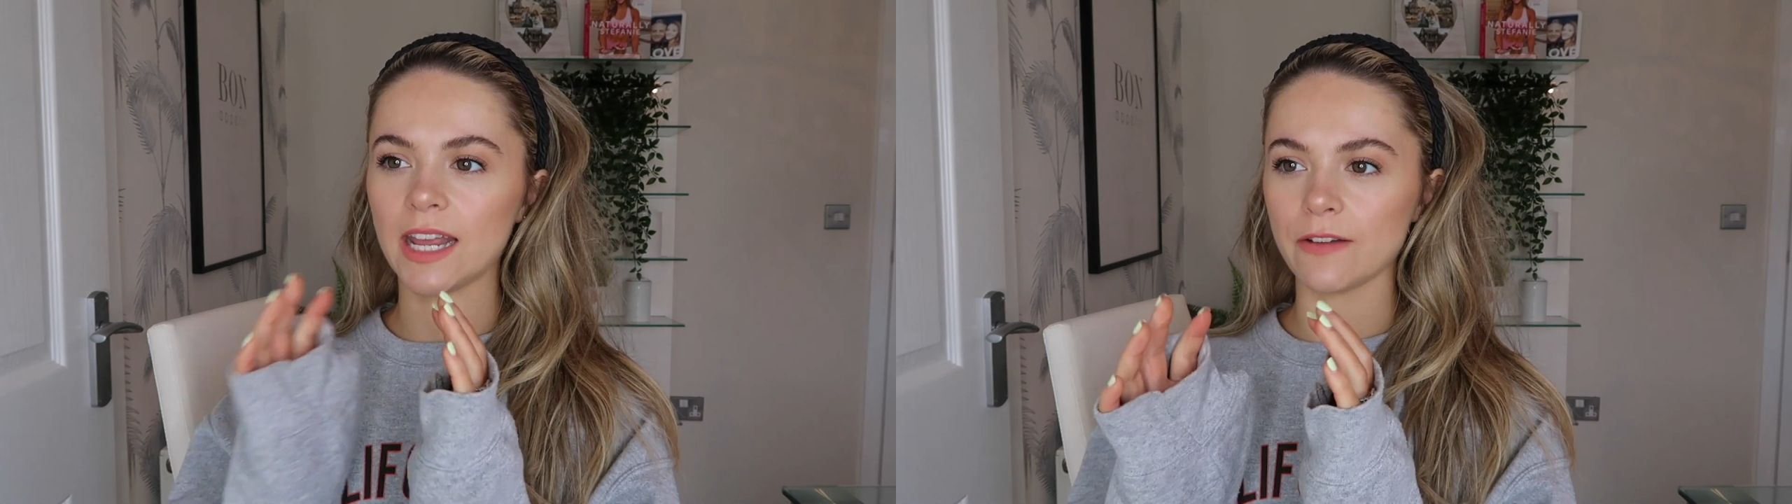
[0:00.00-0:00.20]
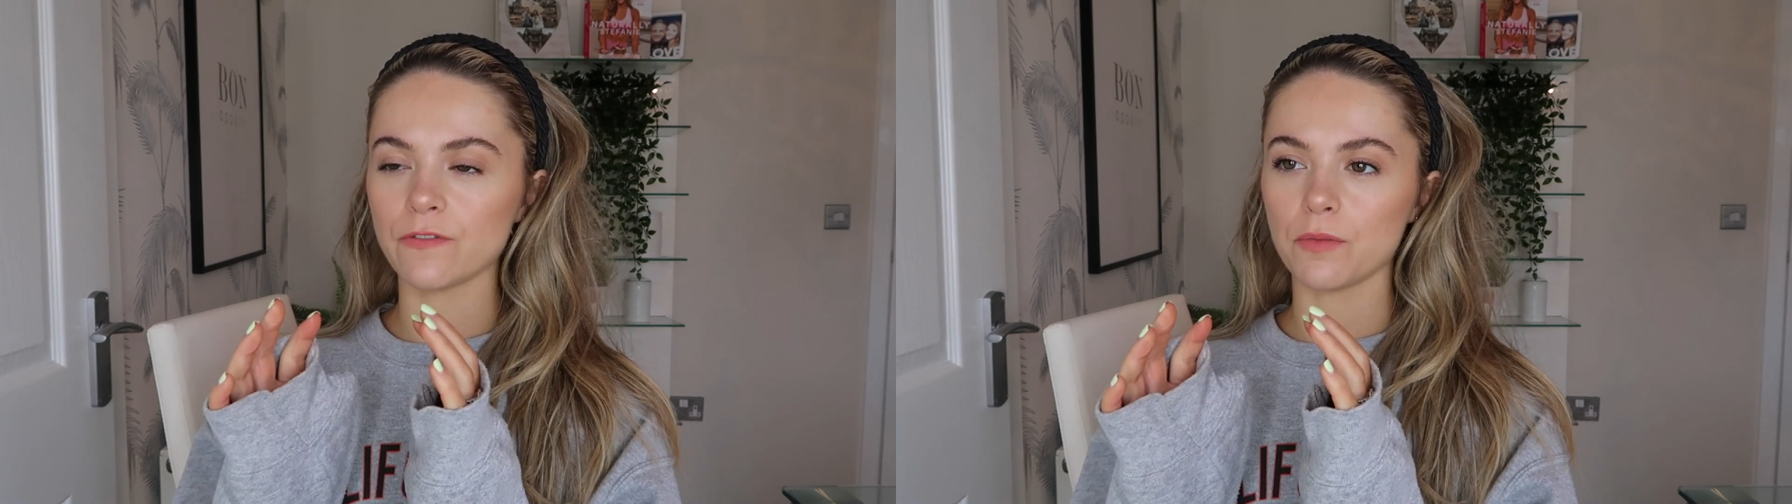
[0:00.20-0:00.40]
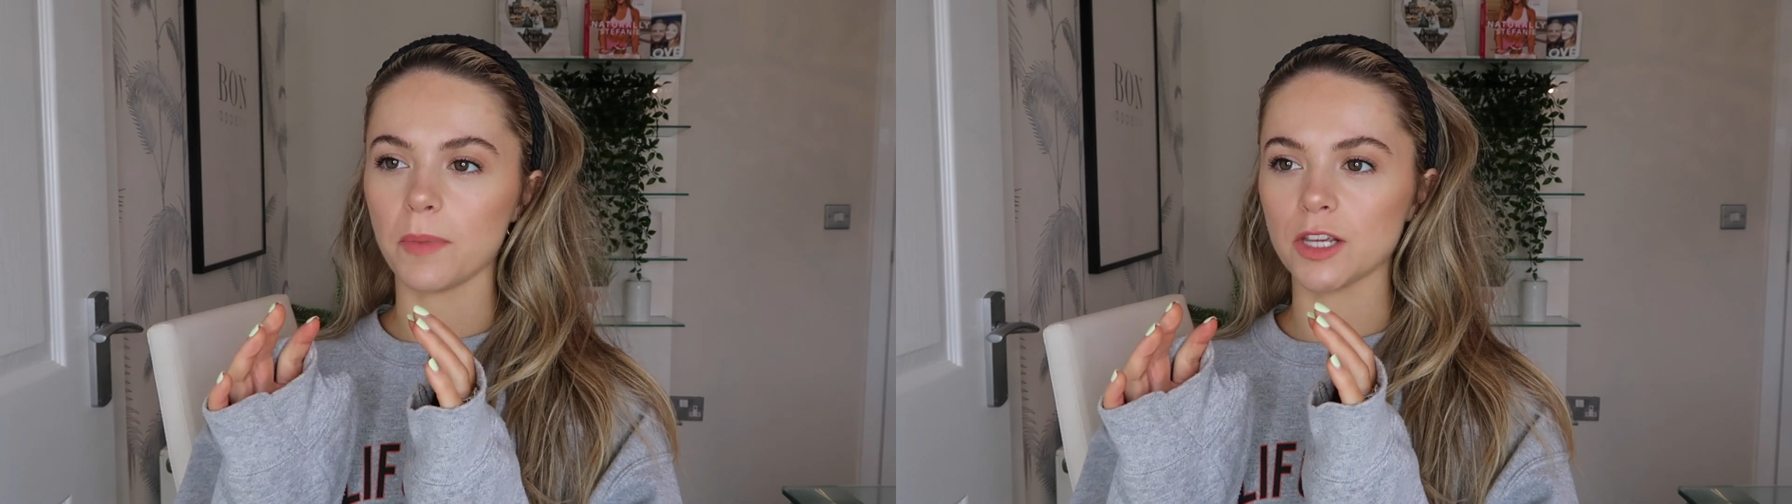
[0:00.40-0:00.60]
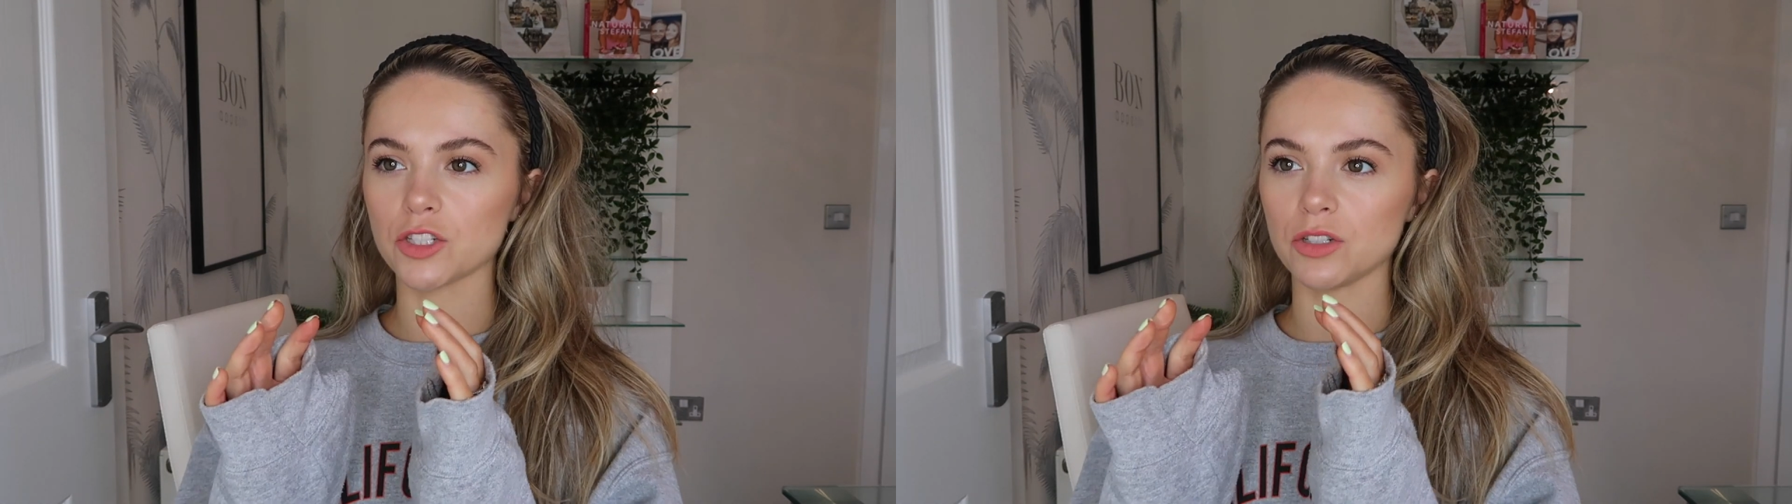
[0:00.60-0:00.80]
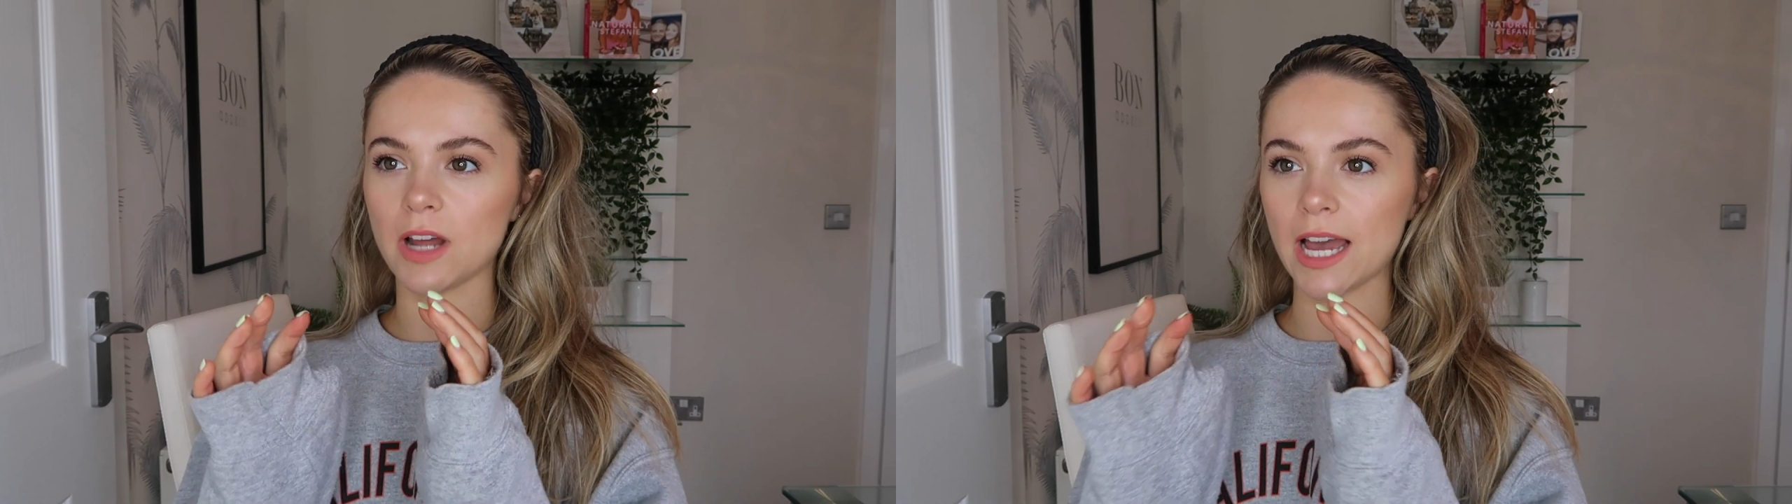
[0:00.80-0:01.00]
and
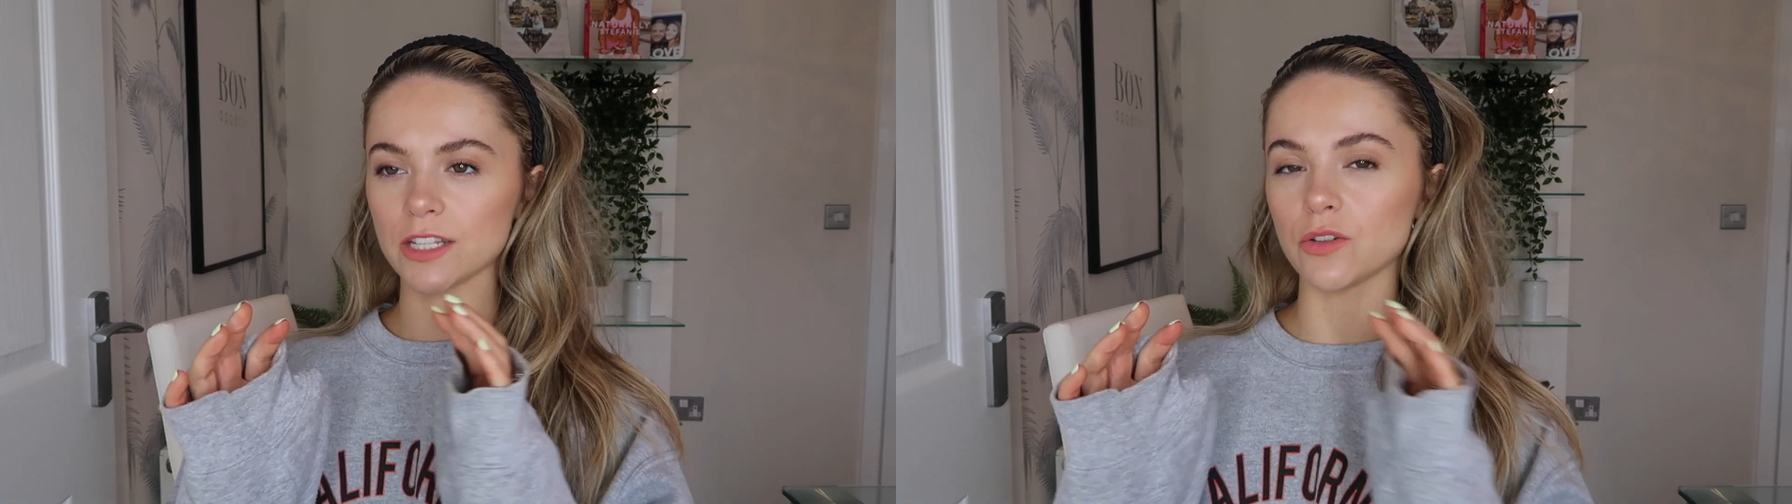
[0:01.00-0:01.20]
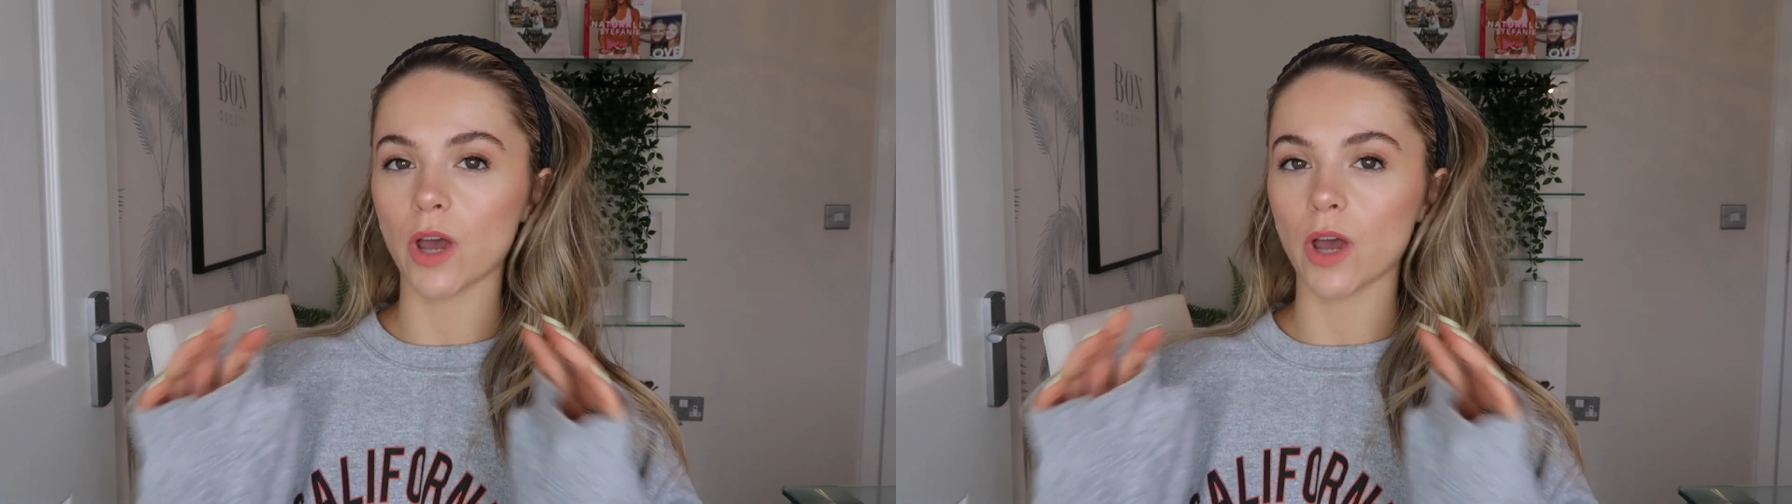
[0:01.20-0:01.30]
information as